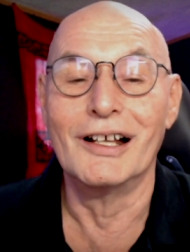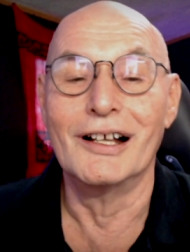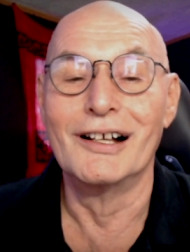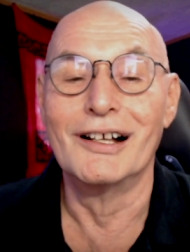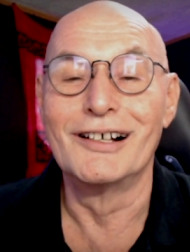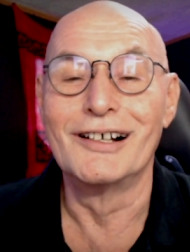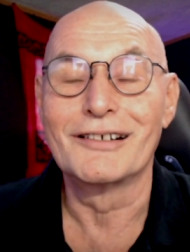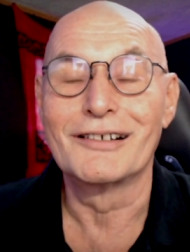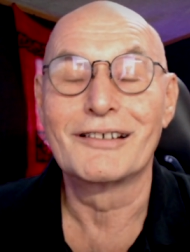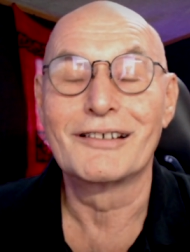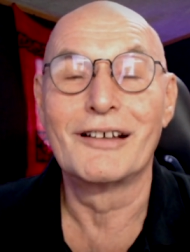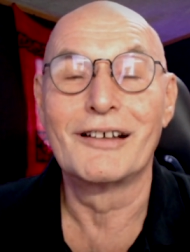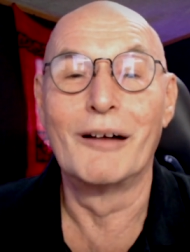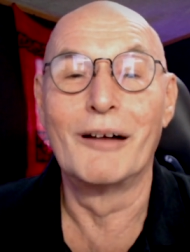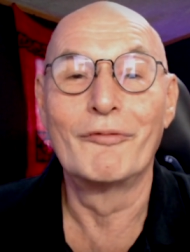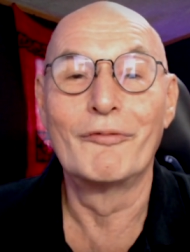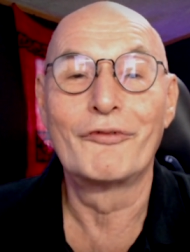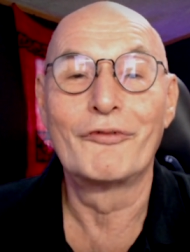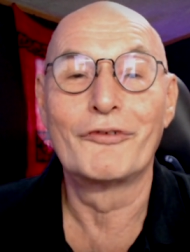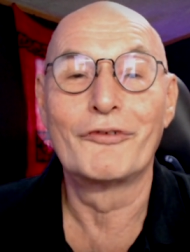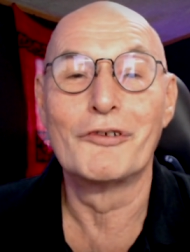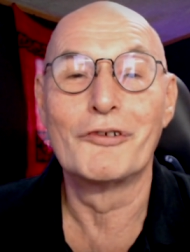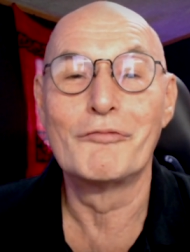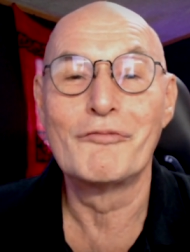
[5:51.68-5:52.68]
uh, come
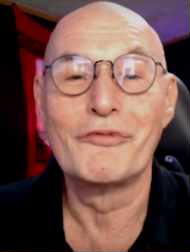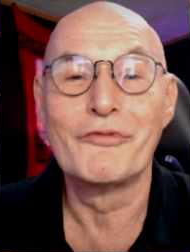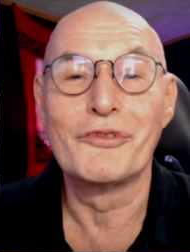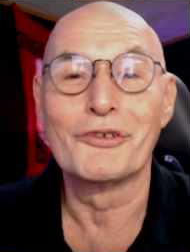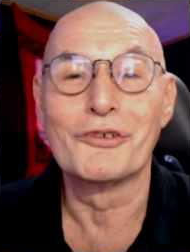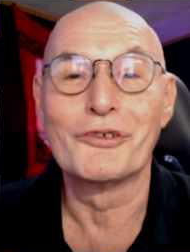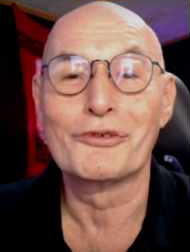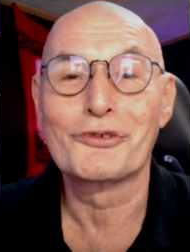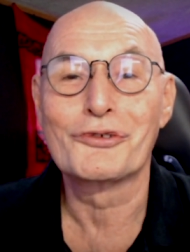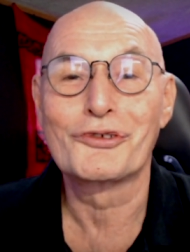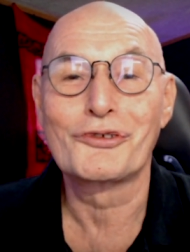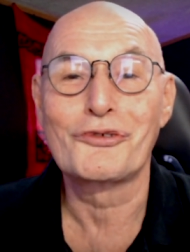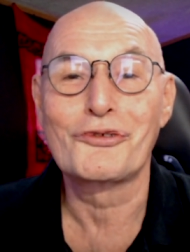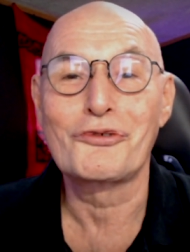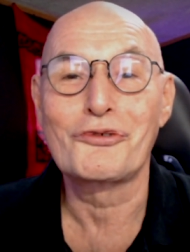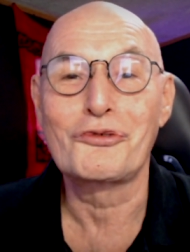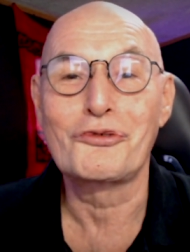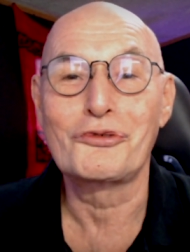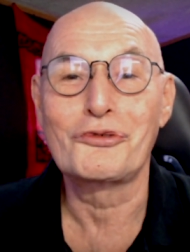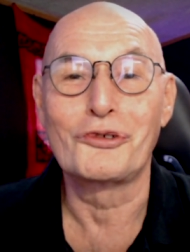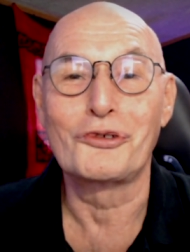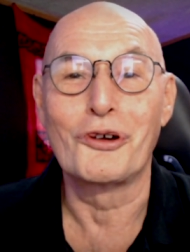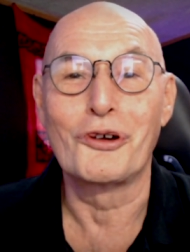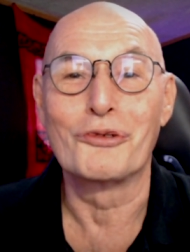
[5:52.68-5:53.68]
from those
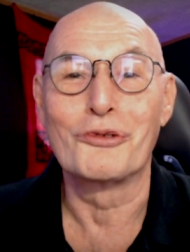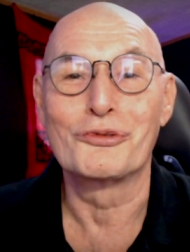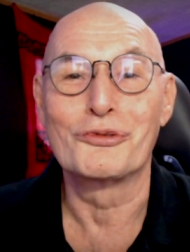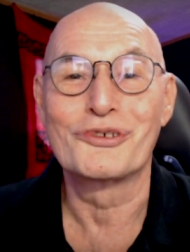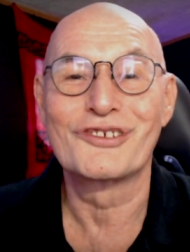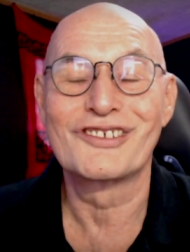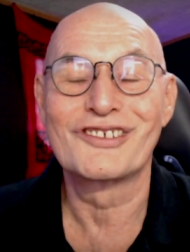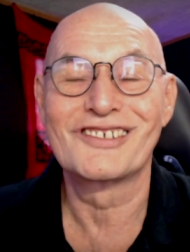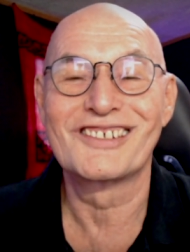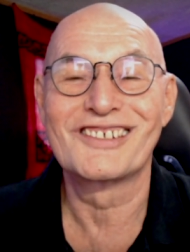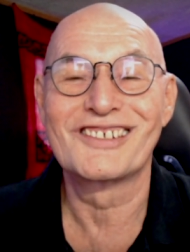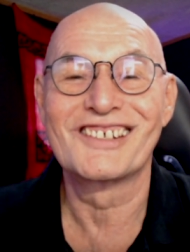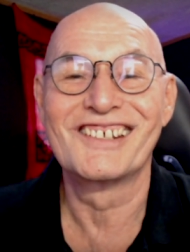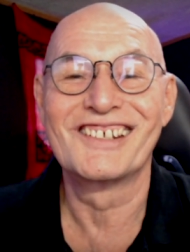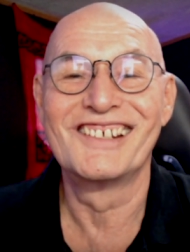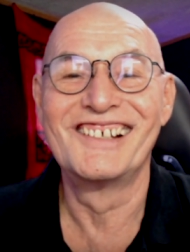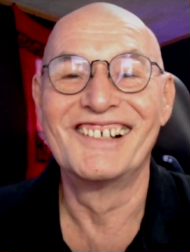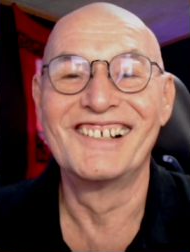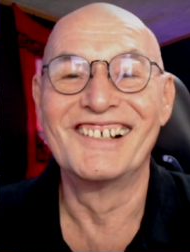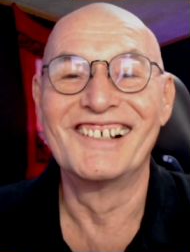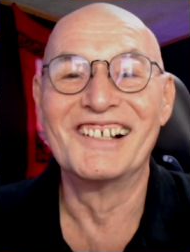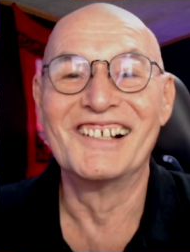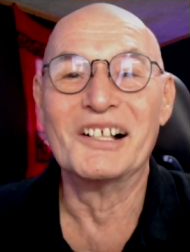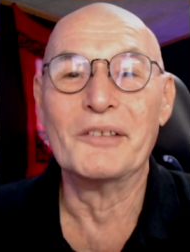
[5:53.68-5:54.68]
ghosts,
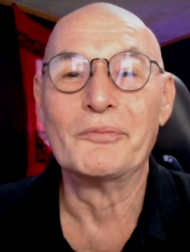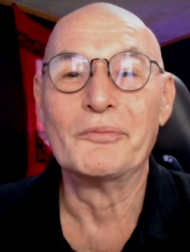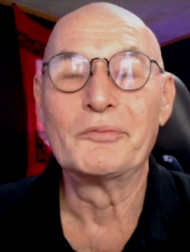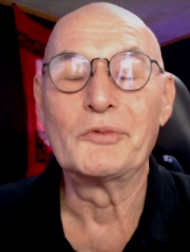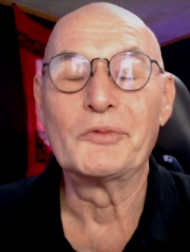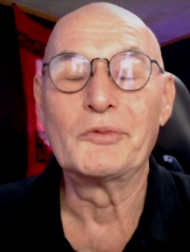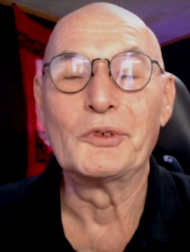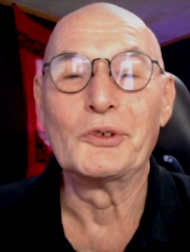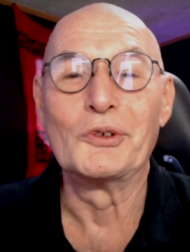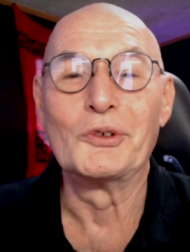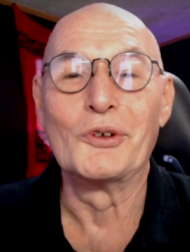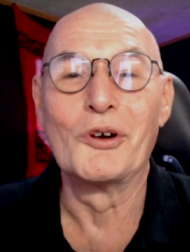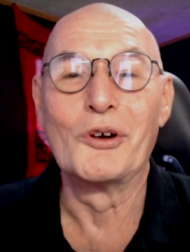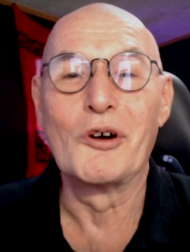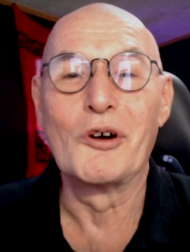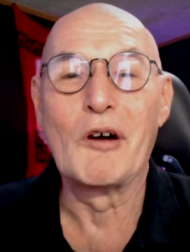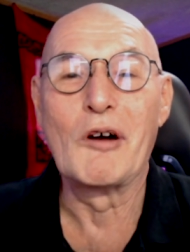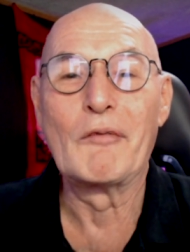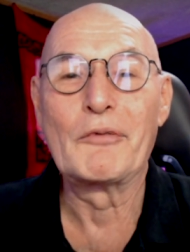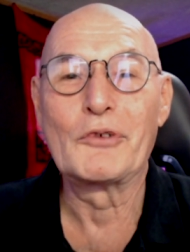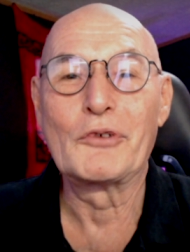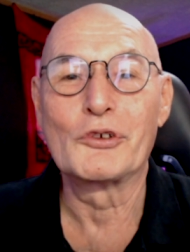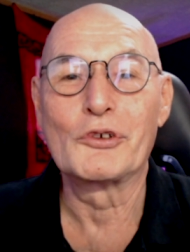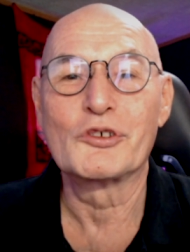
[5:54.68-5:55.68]
you know,
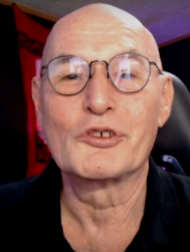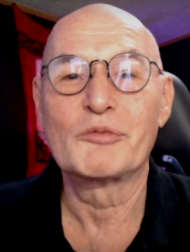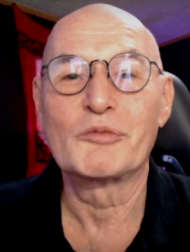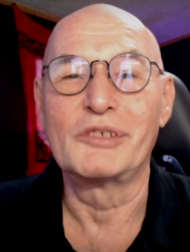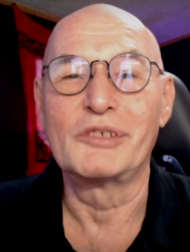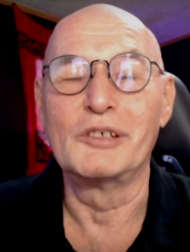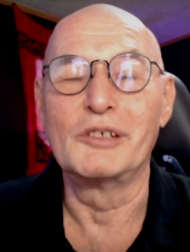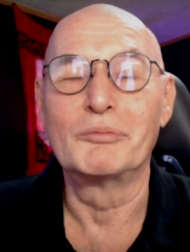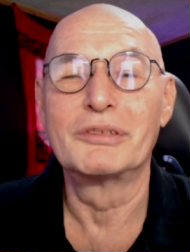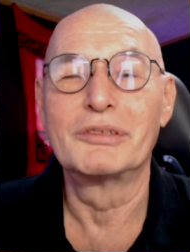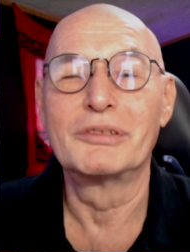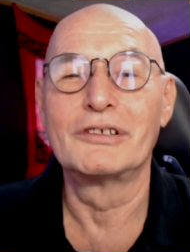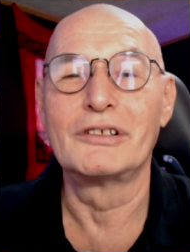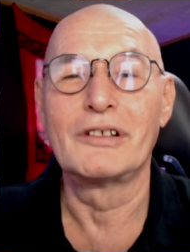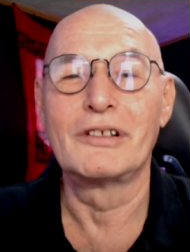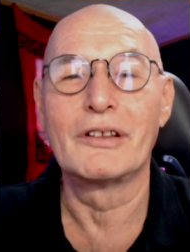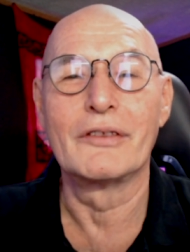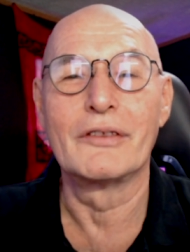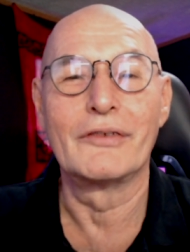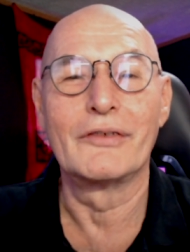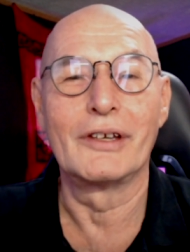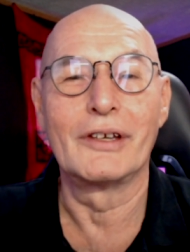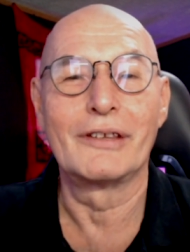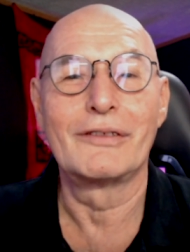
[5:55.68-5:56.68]
of those
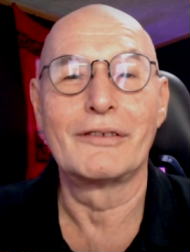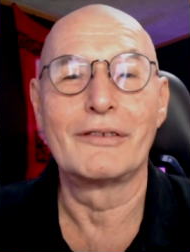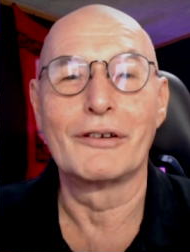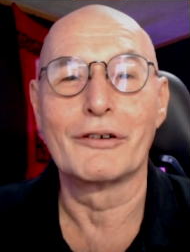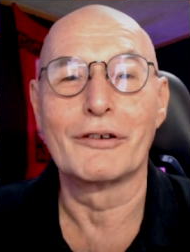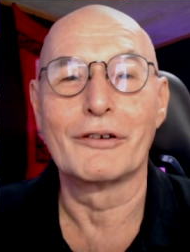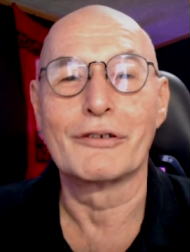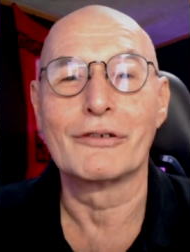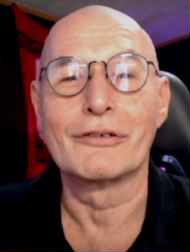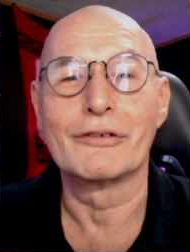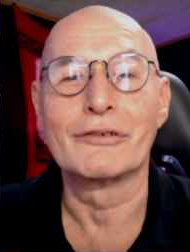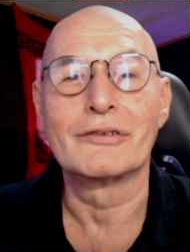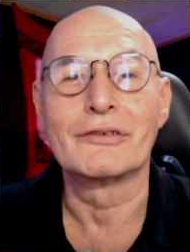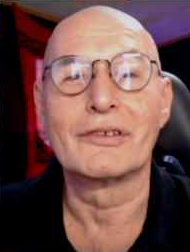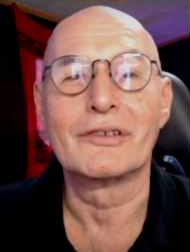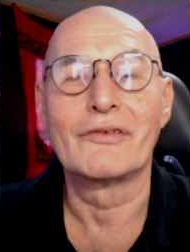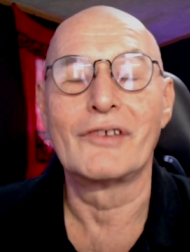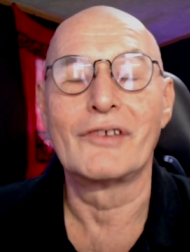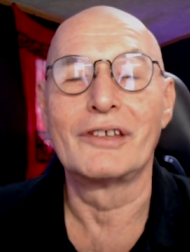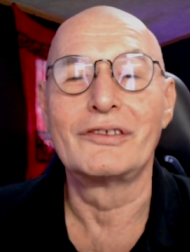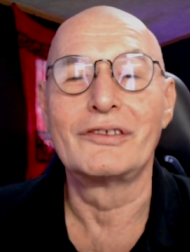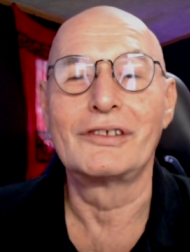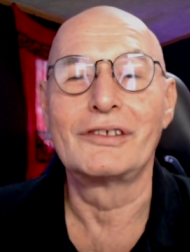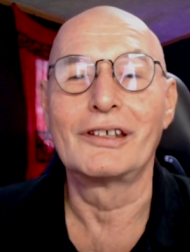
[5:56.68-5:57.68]
people that they hurt,
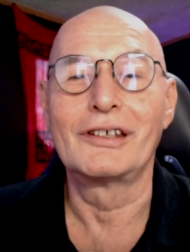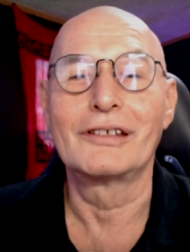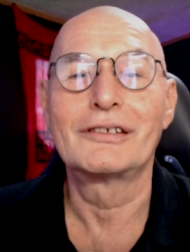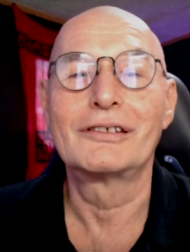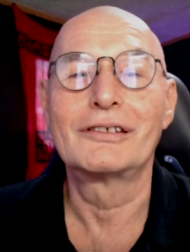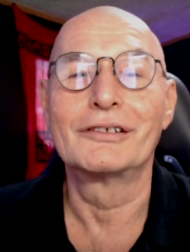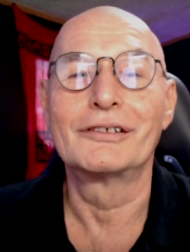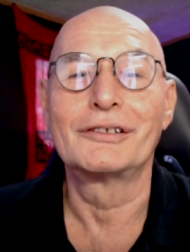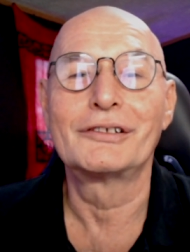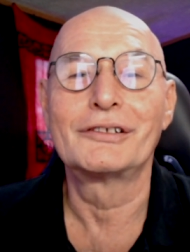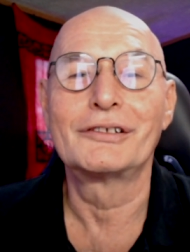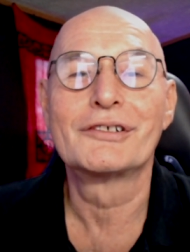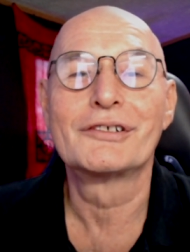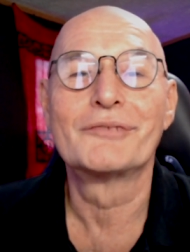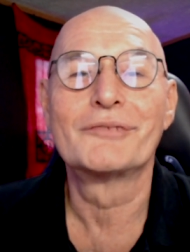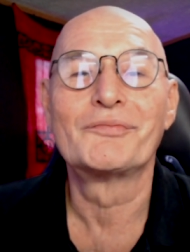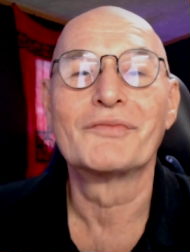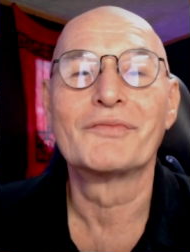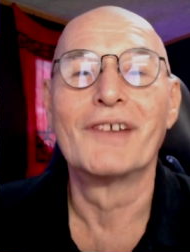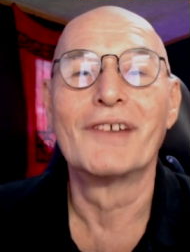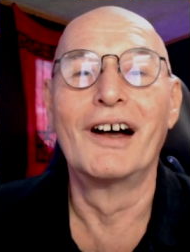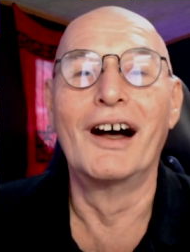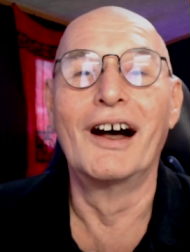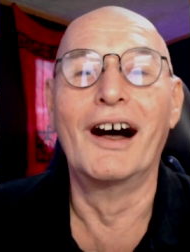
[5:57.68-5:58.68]
that they killed.
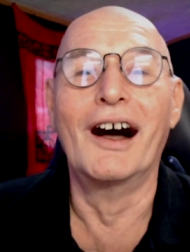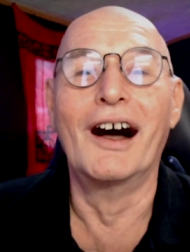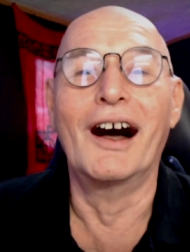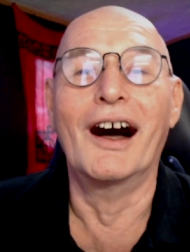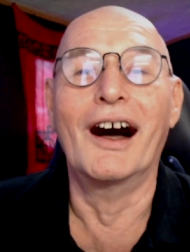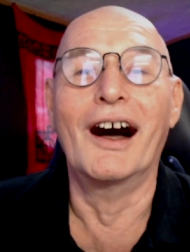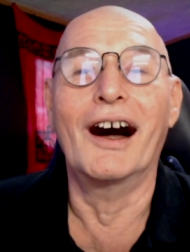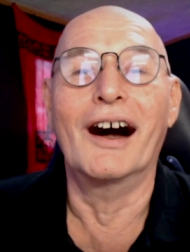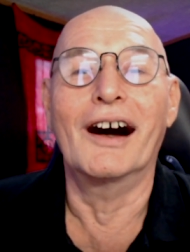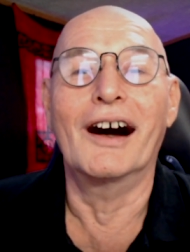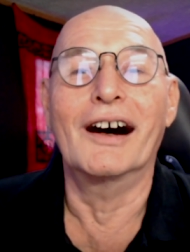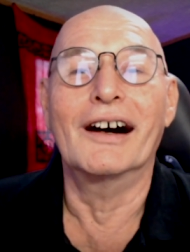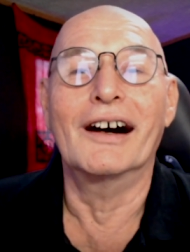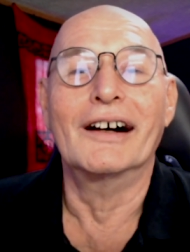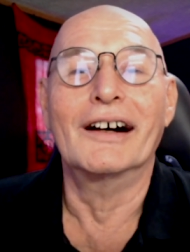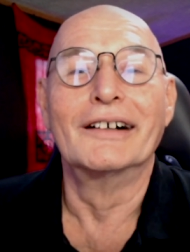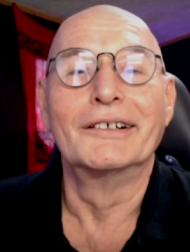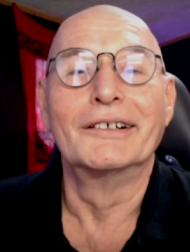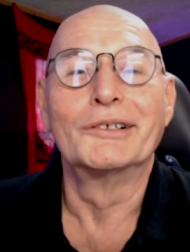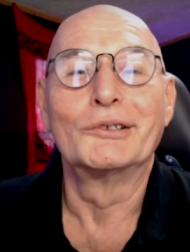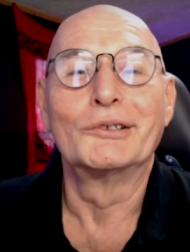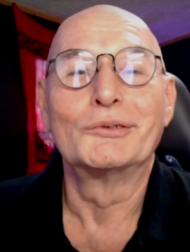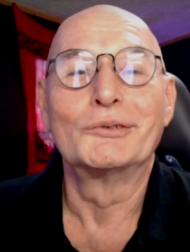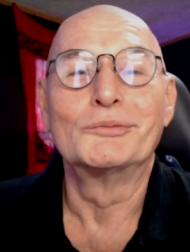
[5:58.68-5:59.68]

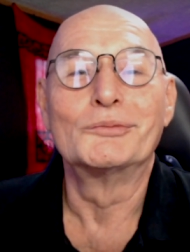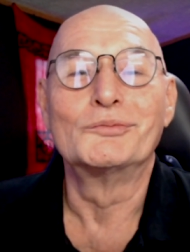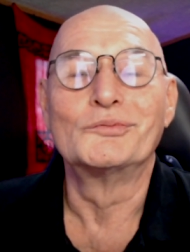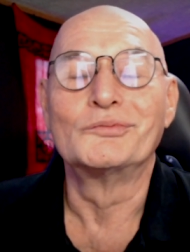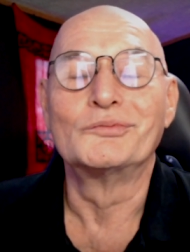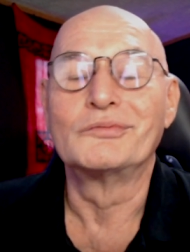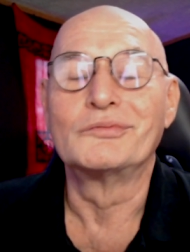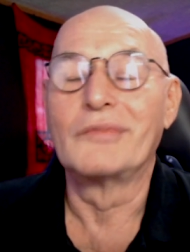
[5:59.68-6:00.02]
Um,